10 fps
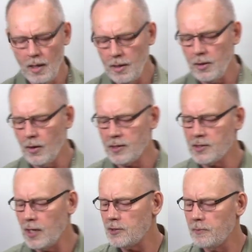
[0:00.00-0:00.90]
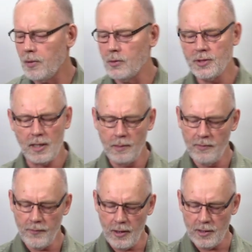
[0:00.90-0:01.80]
you know, extension poles, they come
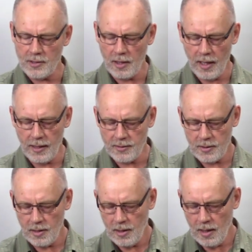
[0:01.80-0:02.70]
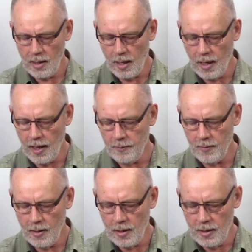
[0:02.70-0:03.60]
in various lengths. Um,
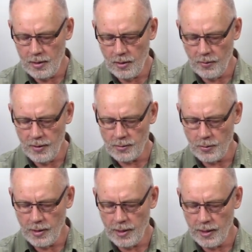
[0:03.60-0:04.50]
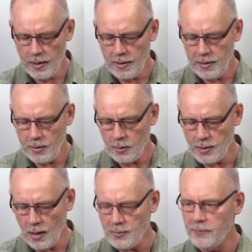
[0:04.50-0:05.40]
you know, this one here, he goes
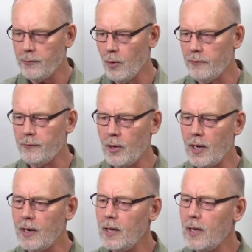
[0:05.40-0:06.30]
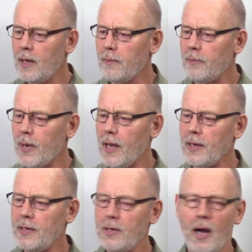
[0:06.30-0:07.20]
out to four foot,
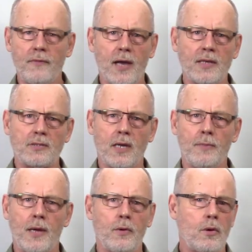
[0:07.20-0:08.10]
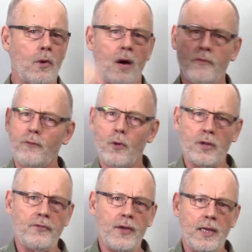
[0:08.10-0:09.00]
but you know, I've got some that will go out
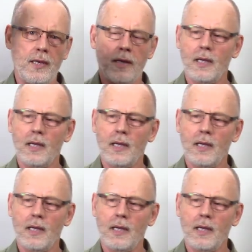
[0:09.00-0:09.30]
40 feet.